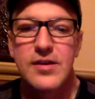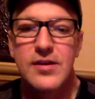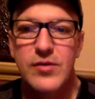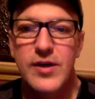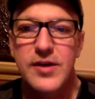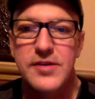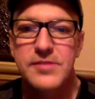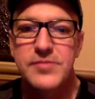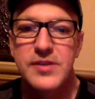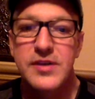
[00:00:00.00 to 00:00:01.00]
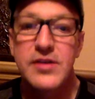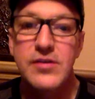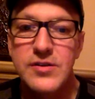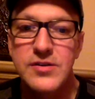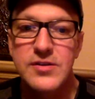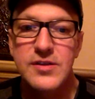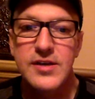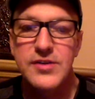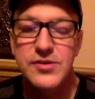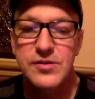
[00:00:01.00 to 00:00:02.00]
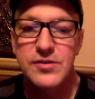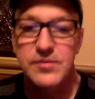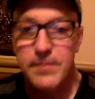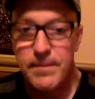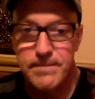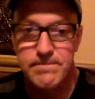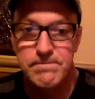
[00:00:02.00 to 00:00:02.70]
All right. Here is the answer. Hmm.